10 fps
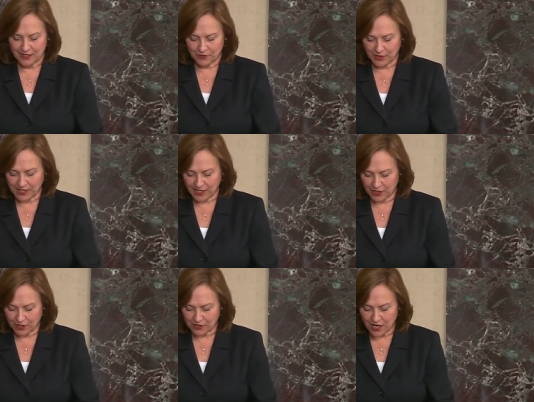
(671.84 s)
We
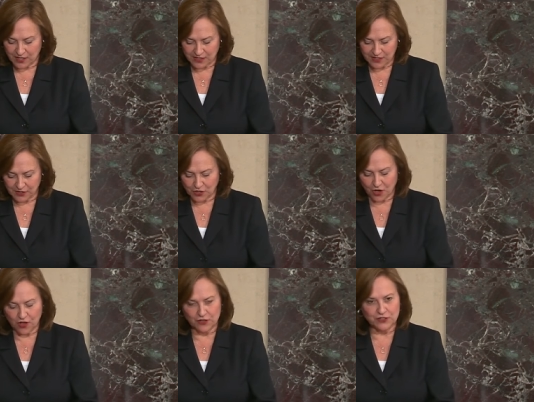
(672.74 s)
hear constant
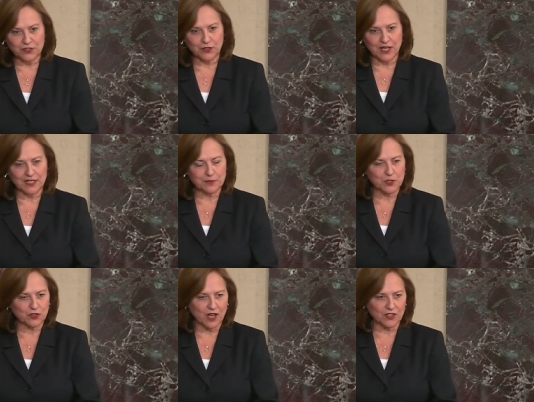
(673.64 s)
calls to end
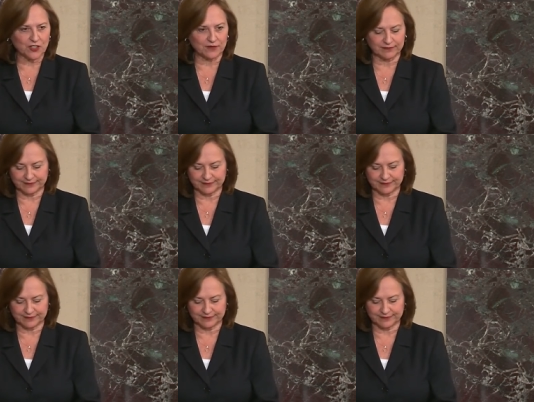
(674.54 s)
obstruction.